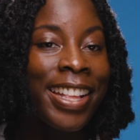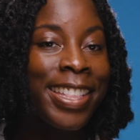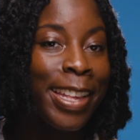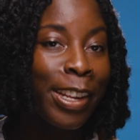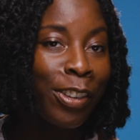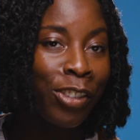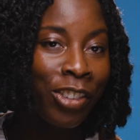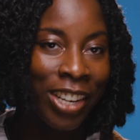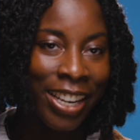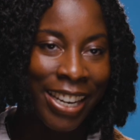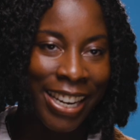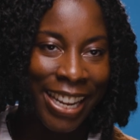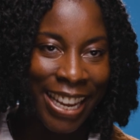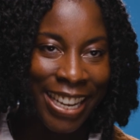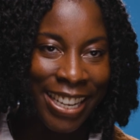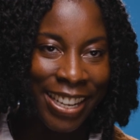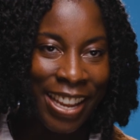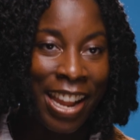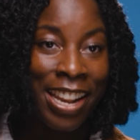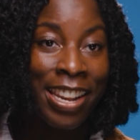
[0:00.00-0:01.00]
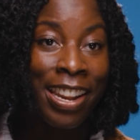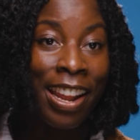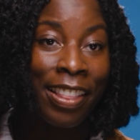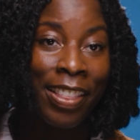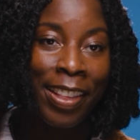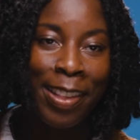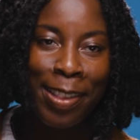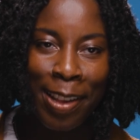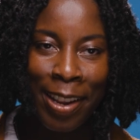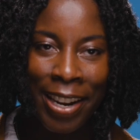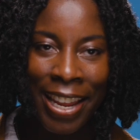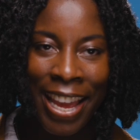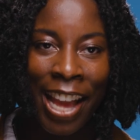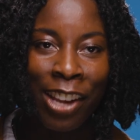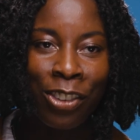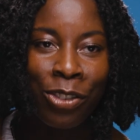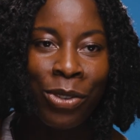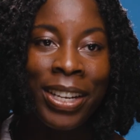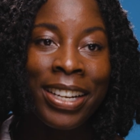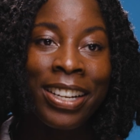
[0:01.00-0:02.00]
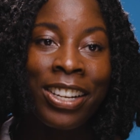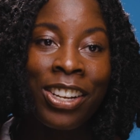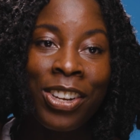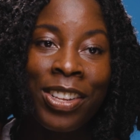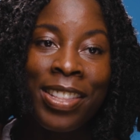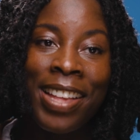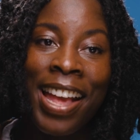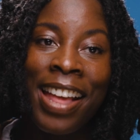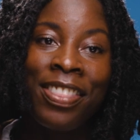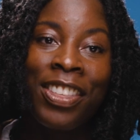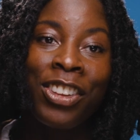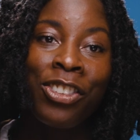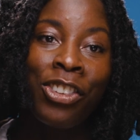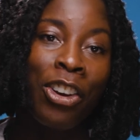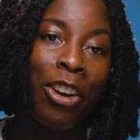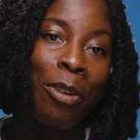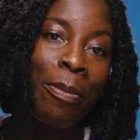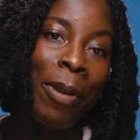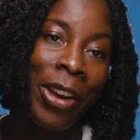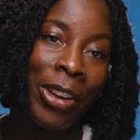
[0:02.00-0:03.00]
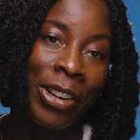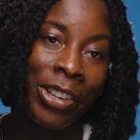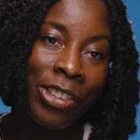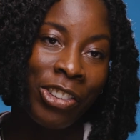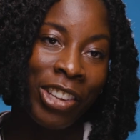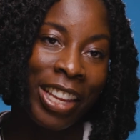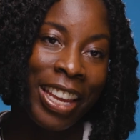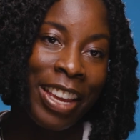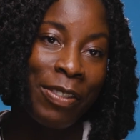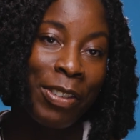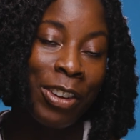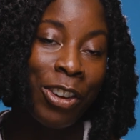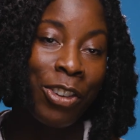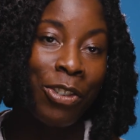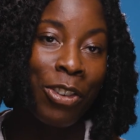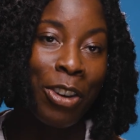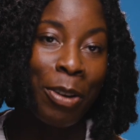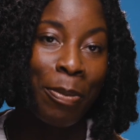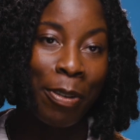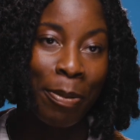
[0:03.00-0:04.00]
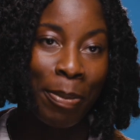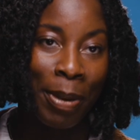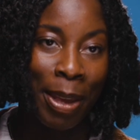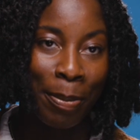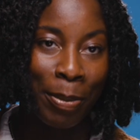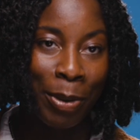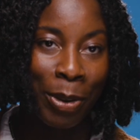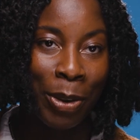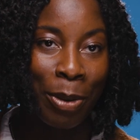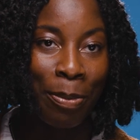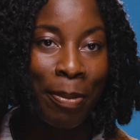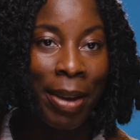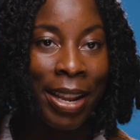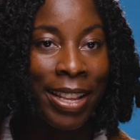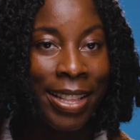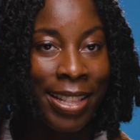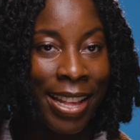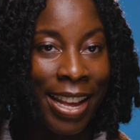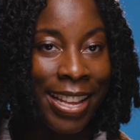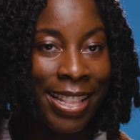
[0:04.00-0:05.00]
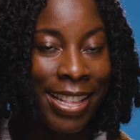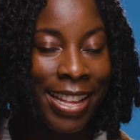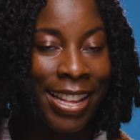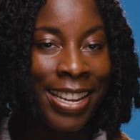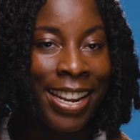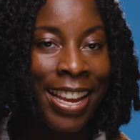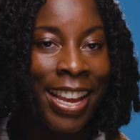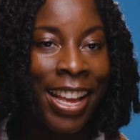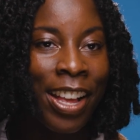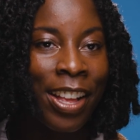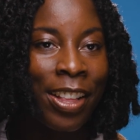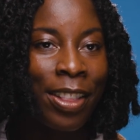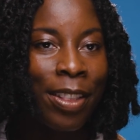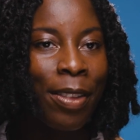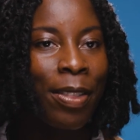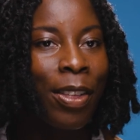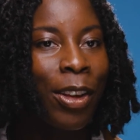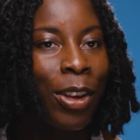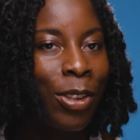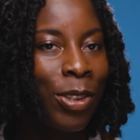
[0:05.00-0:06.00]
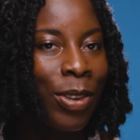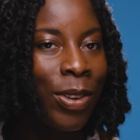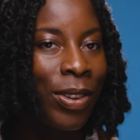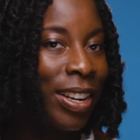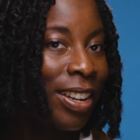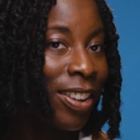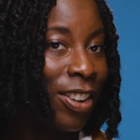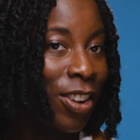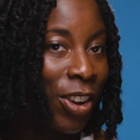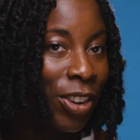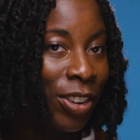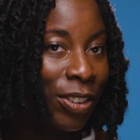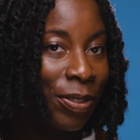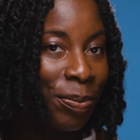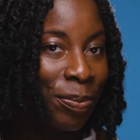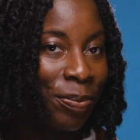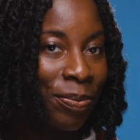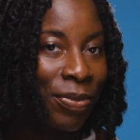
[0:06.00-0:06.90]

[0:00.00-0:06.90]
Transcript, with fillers: Additionally, another study actually looked at the neurobiology of a group of people who meditated to those who did not.